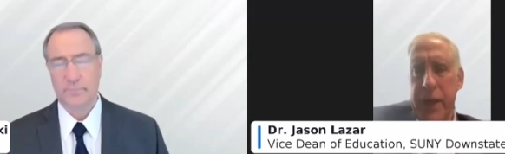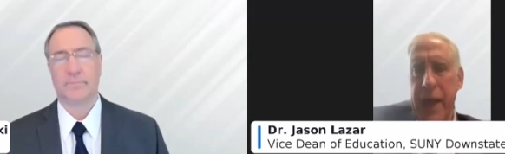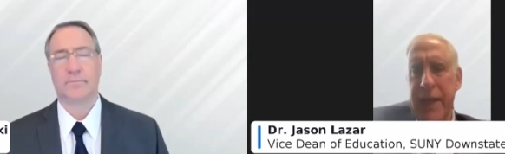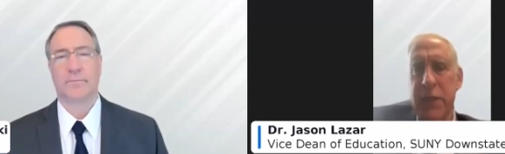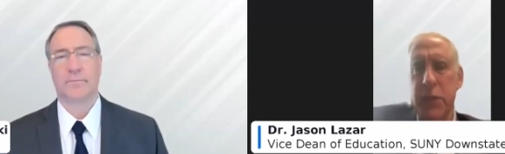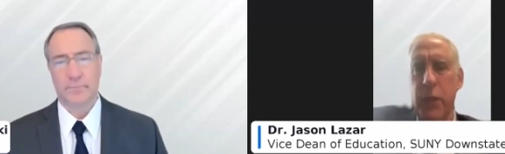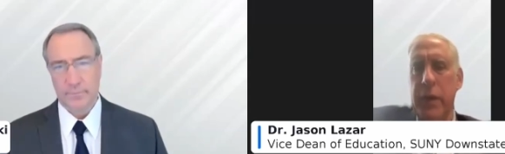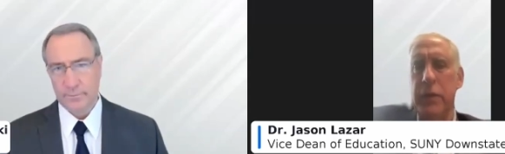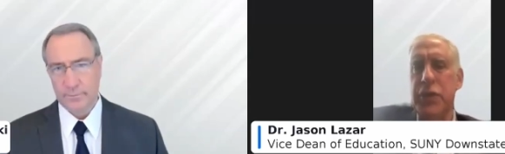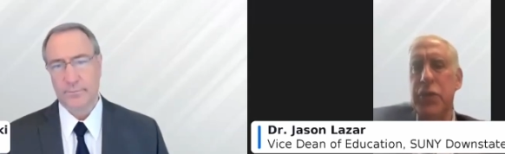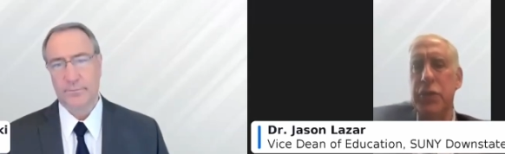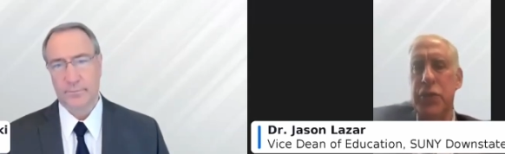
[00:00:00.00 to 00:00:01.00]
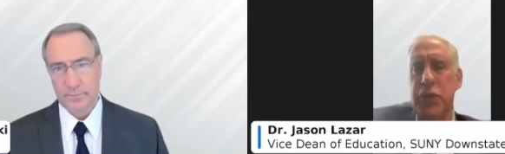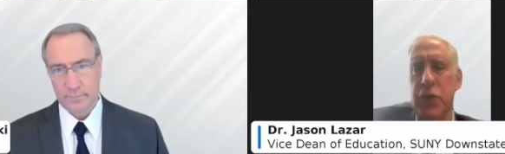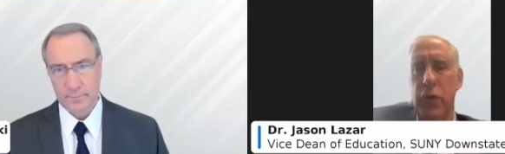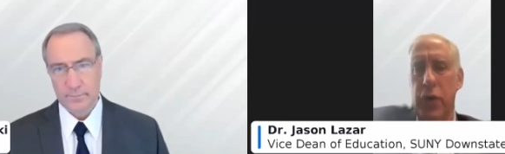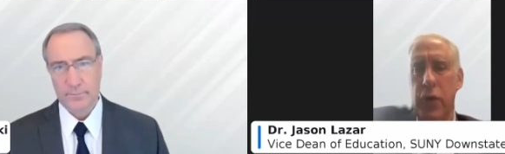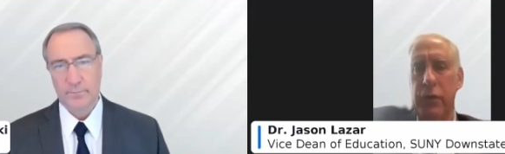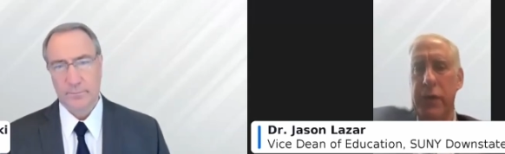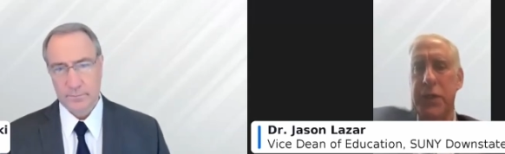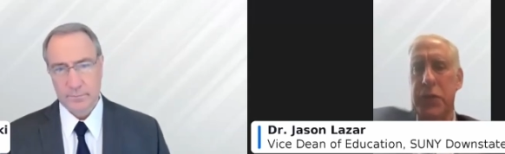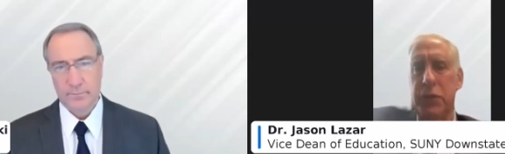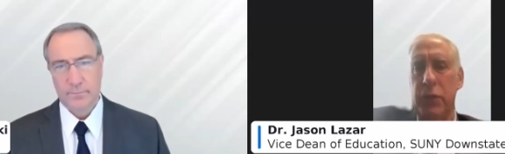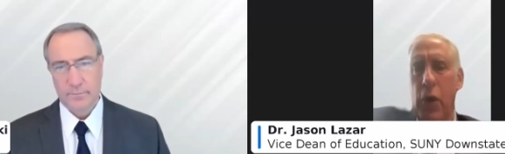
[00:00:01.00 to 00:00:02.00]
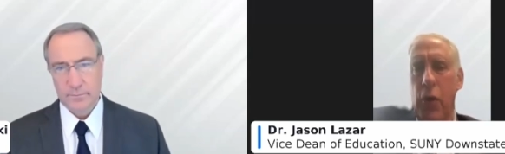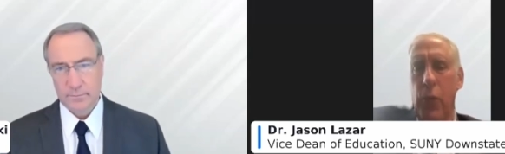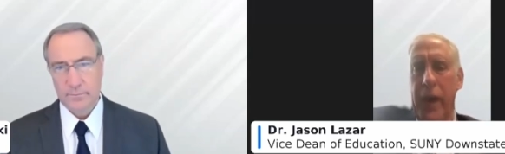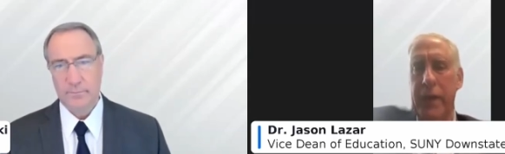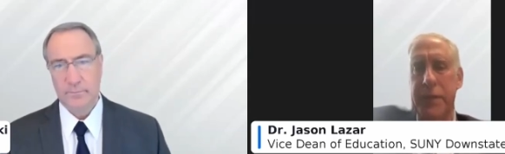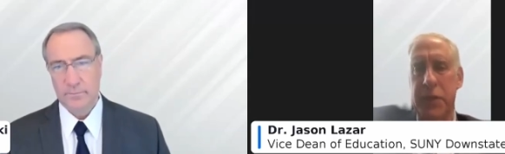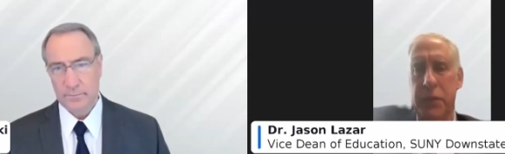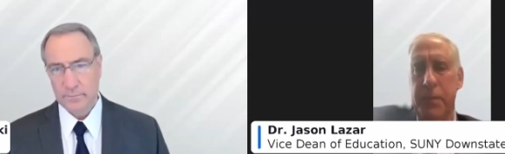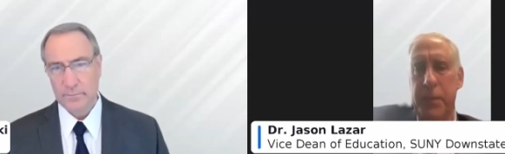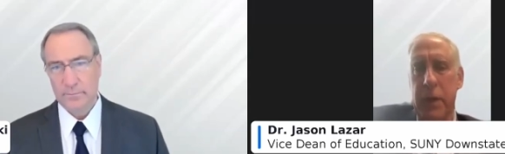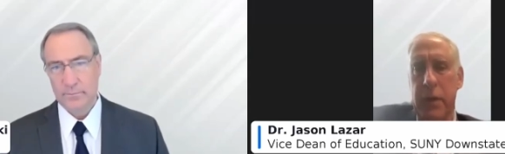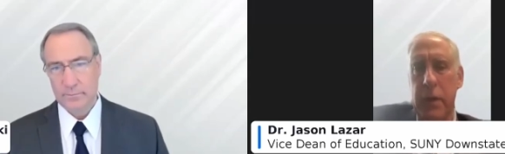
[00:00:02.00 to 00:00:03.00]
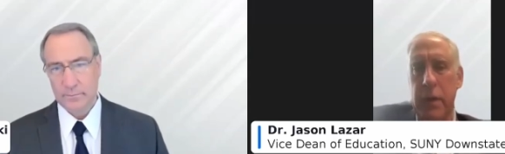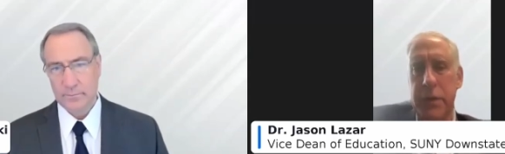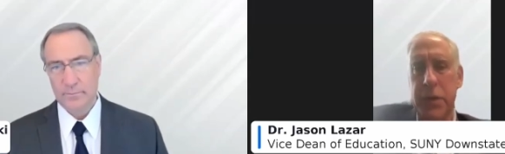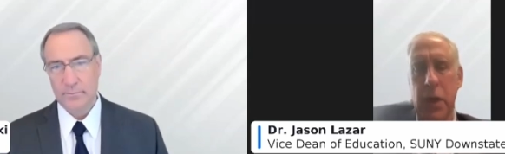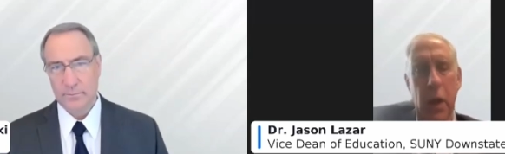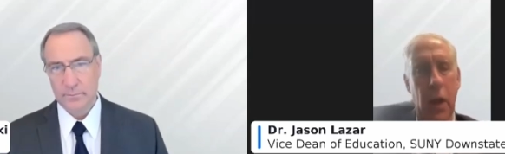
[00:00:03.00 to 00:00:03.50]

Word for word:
Speaker 1: That's when early slow wave sleep occurs.